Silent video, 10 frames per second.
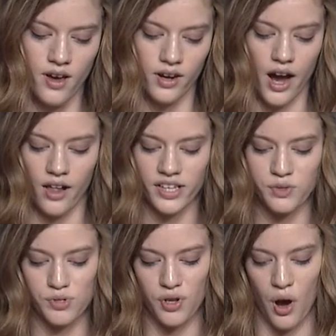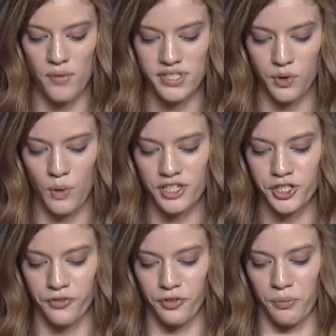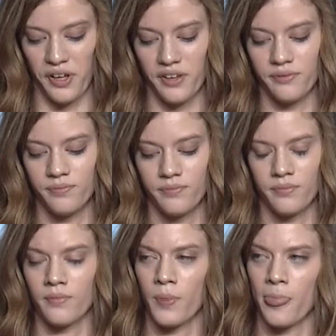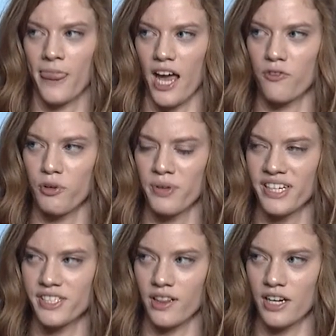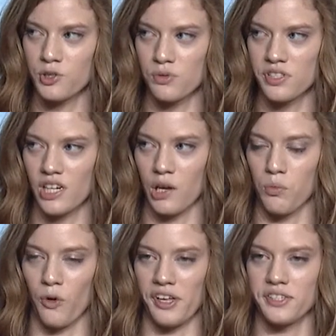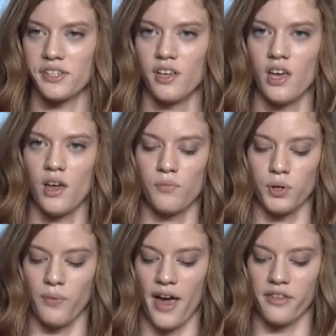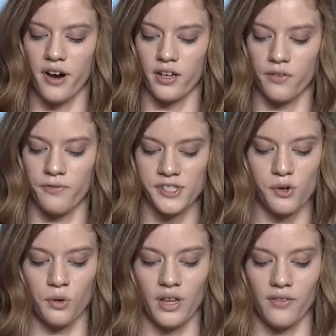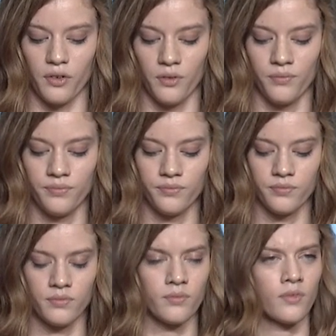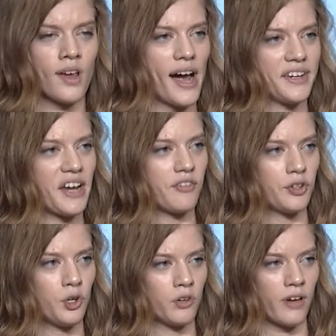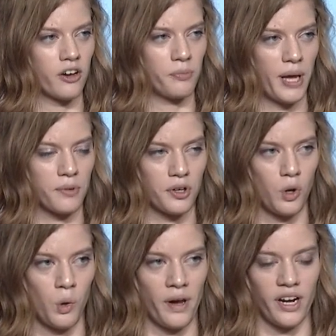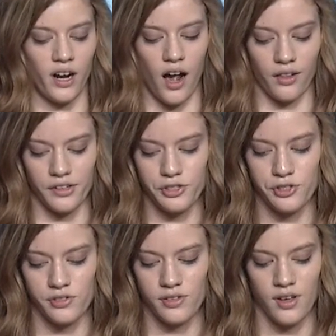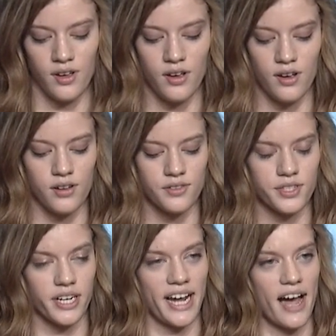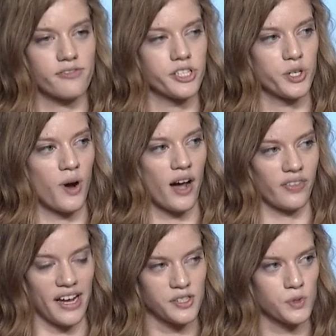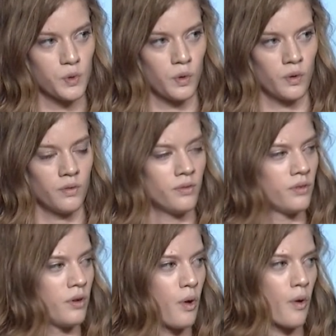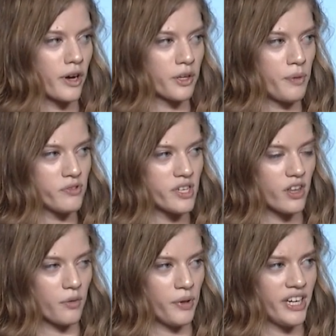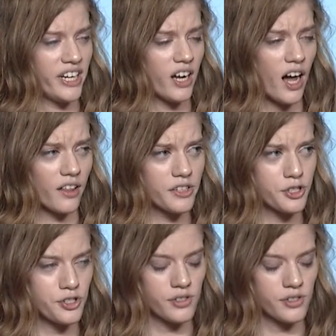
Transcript: College was always a question for me, not from an intellectual standpoint, but rather on a physical level. I never knew if I would be able to go away to college. Did I have to do online school or commute to the community college?